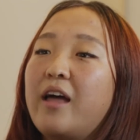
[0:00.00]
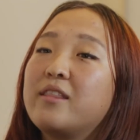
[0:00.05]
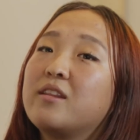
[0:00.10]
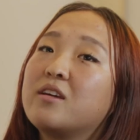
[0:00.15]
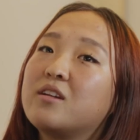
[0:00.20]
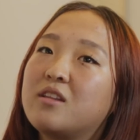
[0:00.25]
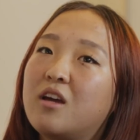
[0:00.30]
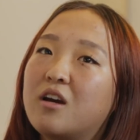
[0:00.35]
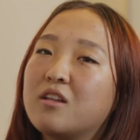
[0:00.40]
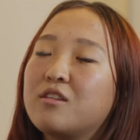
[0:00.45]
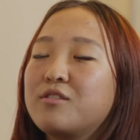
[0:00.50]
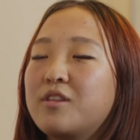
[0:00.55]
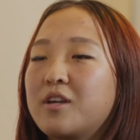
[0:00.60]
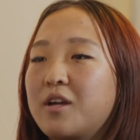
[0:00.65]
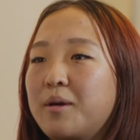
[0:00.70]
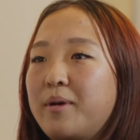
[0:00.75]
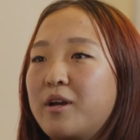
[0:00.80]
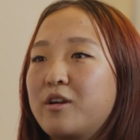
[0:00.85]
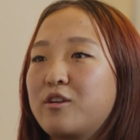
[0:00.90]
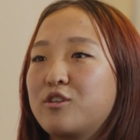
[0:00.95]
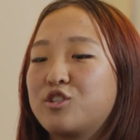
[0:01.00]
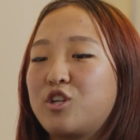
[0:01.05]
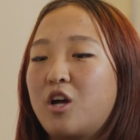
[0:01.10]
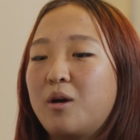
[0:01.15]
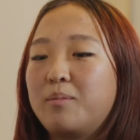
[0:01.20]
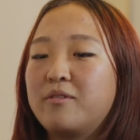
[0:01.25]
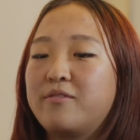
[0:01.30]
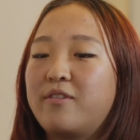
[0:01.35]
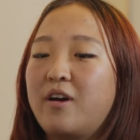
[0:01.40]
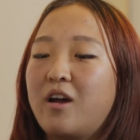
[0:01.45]
And then the other thing about your
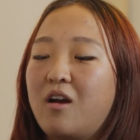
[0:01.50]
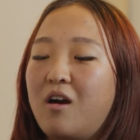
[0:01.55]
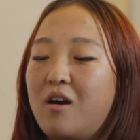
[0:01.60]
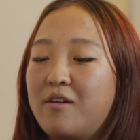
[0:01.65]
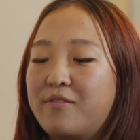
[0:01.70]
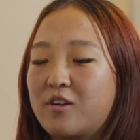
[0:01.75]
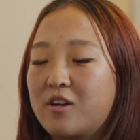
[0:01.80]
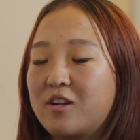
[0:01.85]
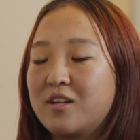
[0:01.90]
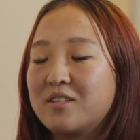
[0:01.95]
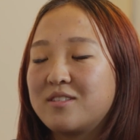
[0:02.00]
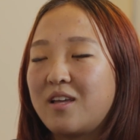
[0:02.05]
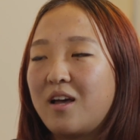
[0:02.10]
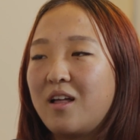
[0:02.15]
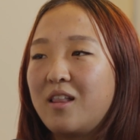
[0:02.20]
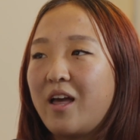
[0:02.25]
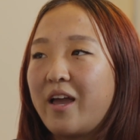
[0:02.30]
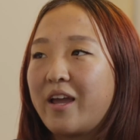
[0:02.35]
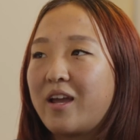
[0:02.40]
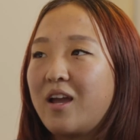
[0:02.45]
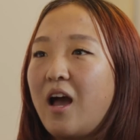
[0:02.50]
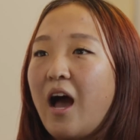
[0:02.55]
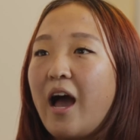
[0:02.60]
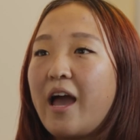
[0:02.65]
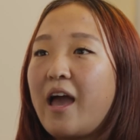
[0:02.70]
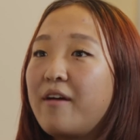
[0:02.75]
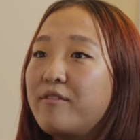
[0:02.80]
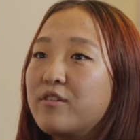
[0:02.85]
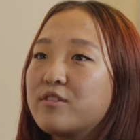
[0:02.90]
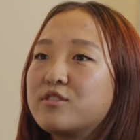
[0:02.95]
Shopify offer is that like I
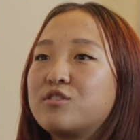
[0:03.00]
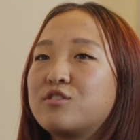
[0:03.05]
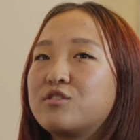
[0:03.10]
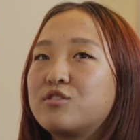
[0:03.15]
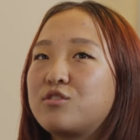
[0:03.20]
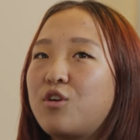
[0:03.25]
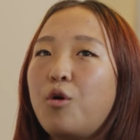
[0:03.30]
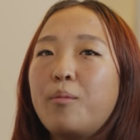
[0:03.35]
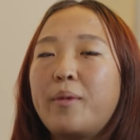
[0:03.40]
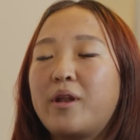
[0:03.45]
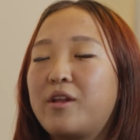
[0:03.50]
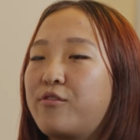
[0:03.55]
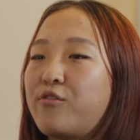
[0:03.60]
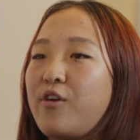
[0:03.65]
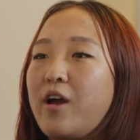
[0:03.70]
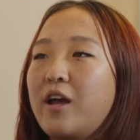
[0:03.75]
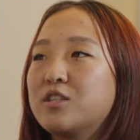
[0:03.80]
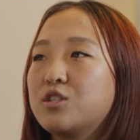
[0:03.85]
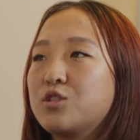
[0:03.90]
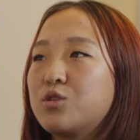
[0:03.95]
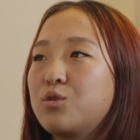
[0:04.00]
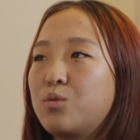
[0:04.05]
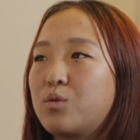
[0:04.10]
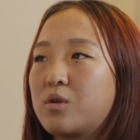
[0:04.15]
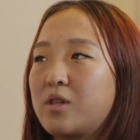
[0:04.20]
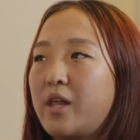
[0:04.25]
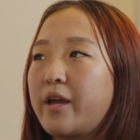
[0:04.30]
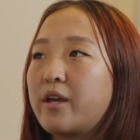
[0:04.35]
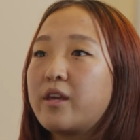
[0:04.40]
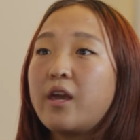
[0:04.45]
have a, so many friends who
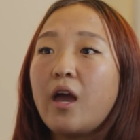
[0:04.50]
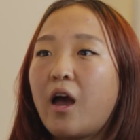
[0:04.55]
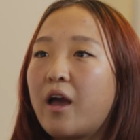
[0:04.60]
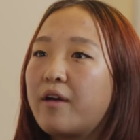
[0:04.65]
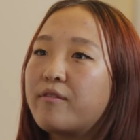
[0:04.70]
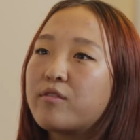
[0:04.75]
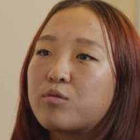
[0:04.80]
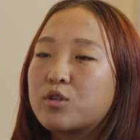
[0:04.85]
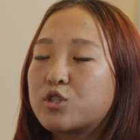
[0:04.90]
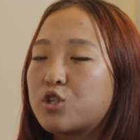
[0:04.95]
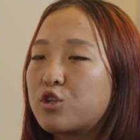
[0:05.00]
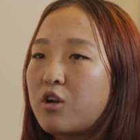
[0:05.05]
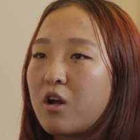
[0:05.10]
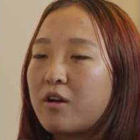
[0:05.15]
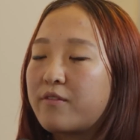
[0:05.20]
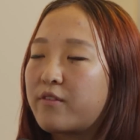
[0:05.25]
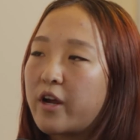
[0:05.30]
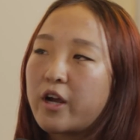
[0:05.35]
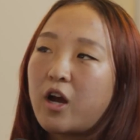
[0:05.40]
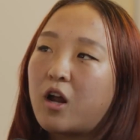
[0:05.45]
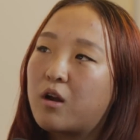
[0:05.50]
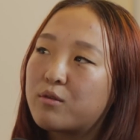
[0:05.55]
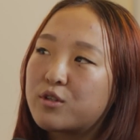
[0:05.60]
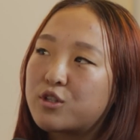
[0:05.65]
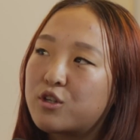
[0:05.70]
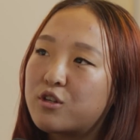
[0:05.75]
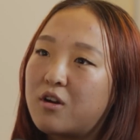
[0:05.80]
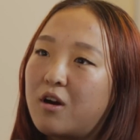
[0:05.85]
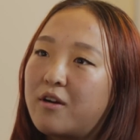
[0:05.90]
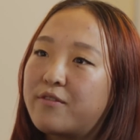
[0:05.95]
were like, yeah, I have a return offer. I got a
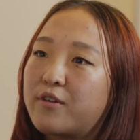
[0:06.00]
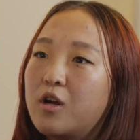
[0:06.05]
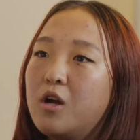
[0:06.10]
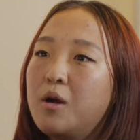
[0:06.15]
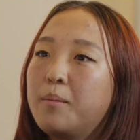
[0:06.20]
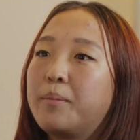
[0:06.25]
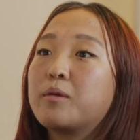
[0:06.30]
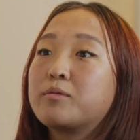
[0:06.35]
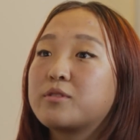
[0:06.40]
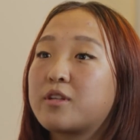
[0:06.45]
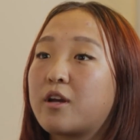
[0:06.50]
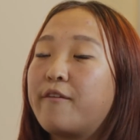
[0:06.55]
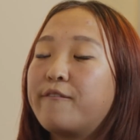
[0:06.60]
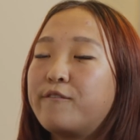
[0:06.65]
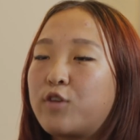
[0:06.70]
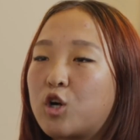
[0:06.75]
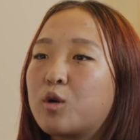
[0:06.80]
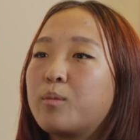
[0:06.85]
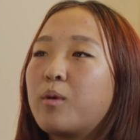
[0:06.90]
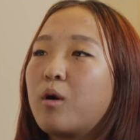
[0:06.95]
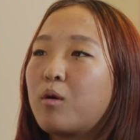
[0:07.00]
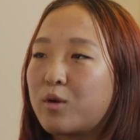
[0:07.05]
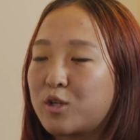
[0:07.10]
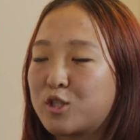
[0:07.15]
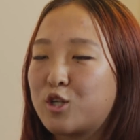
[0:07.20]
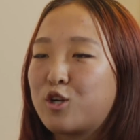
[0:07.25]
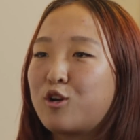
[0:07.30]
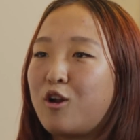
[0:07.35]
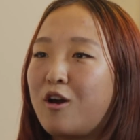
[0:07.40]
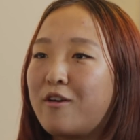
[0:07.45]
return offer, but it was like a verbal
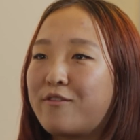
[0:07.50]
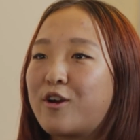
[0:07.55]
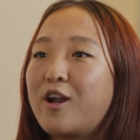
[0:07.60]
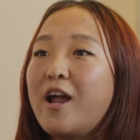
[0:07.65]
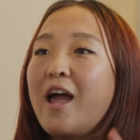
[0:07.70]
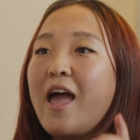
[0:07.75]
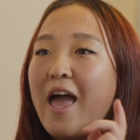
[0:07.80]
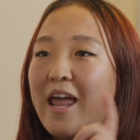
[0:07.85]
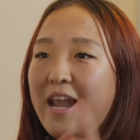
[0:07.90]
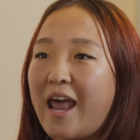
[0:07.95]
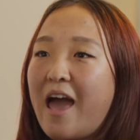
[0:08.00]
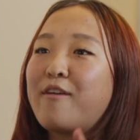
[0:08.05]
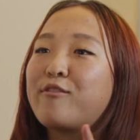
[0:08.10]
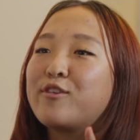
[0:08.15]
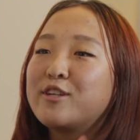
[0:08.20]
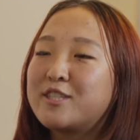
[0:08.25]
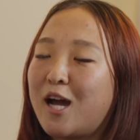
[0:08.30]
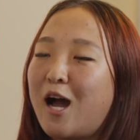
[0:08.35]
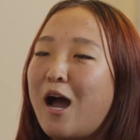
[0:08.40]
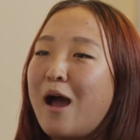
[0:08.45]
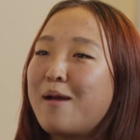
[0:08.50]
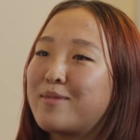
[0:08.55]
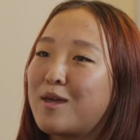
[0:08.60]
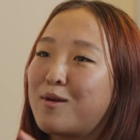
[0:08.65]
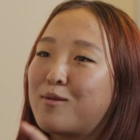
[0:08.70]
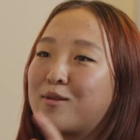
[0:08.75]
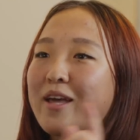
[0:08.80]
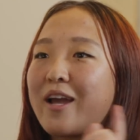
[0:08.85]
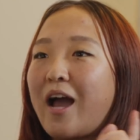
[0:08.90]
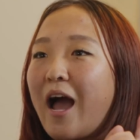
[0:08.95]
return offer. And every time they
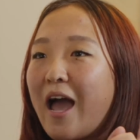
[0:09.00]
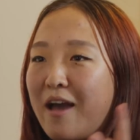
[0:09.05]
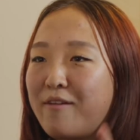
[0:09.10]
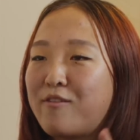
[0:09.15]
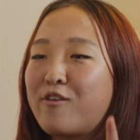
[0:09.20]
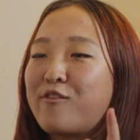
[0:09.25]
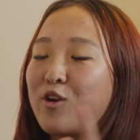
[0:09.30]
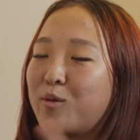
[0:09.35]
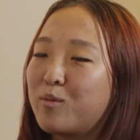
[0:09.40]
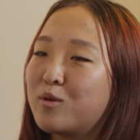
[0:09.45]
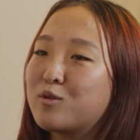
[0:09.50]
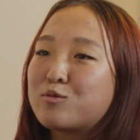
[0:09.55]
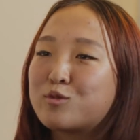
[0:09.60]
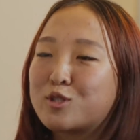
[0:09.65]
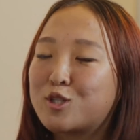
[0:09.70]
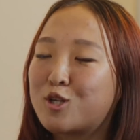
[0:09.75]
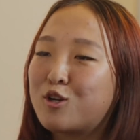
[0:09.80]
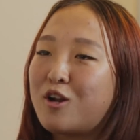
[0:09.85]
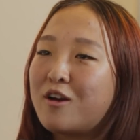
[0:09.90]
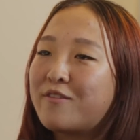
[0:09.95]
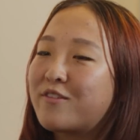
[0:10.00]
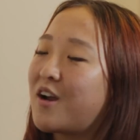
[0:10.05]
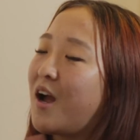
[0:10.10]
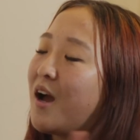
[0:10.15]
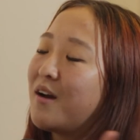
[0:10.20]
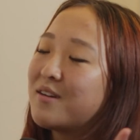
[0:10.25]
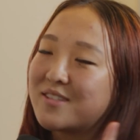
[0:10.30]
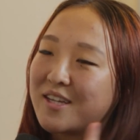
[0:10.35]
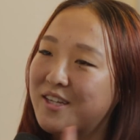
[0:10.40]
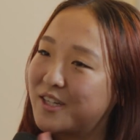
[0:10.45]
were like, I have a verbal return offer.
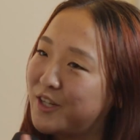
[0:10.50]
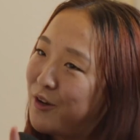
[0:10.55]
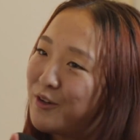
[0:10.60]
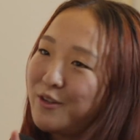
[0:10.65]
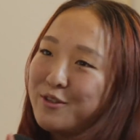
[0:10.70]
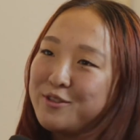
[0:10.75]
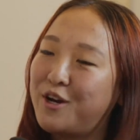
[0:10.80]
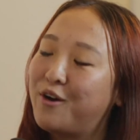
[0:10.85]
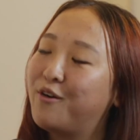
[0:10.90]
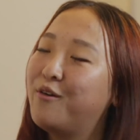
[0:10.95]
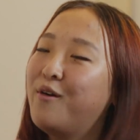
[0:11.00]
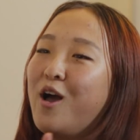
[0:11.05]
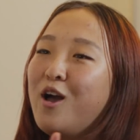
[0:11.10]
I was like, no, you don't.